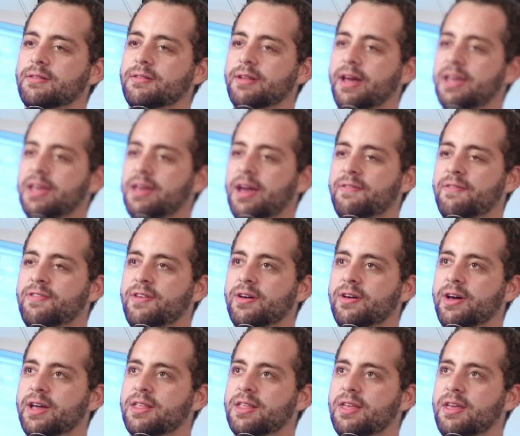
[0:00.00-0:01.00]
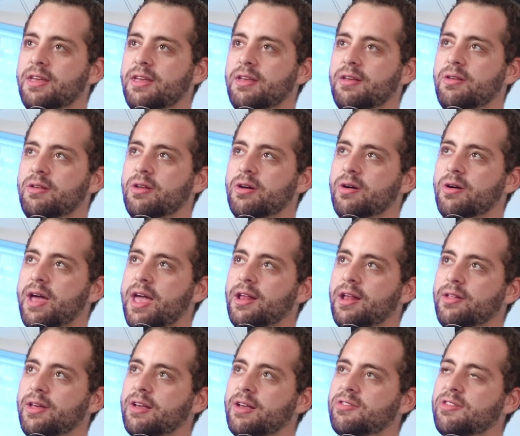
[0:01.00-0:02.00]
Like, I feel like, you know,
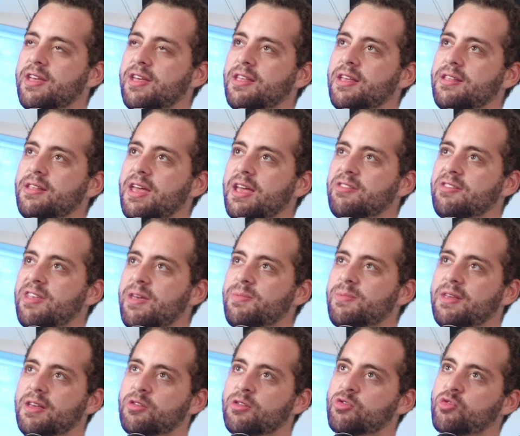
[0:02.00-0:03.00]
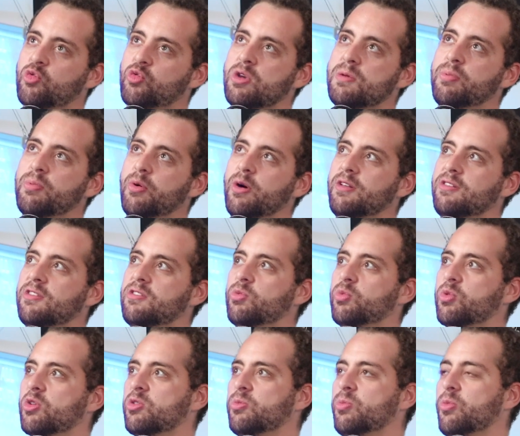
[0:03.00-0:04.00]
analytics at the end of the day, same thing as 3 points is
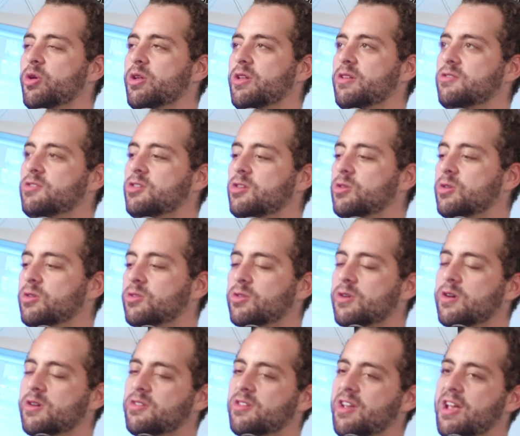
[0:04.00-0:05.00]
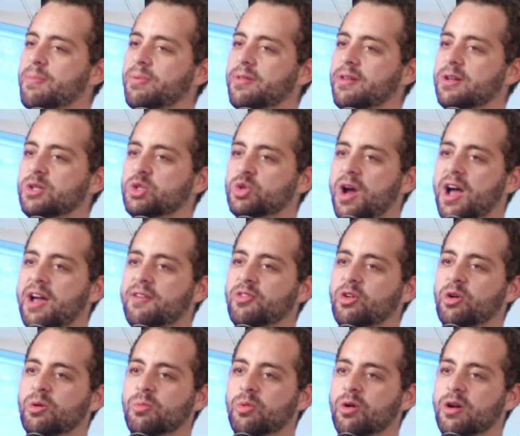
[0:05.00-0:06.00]
worth more than two. As long as you're able to drive
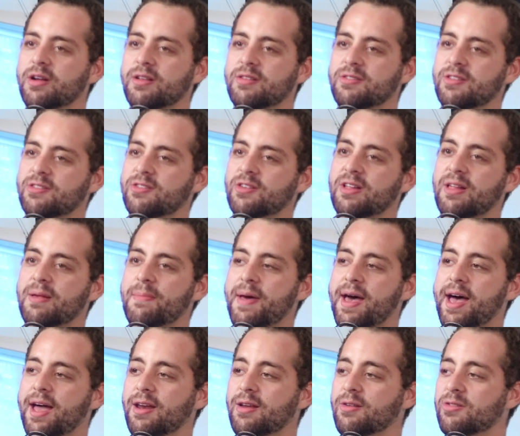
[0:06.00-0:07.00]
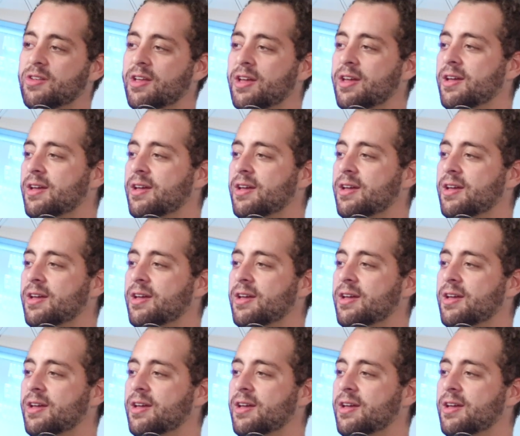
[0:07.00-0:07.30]
home runs, it's all that matters.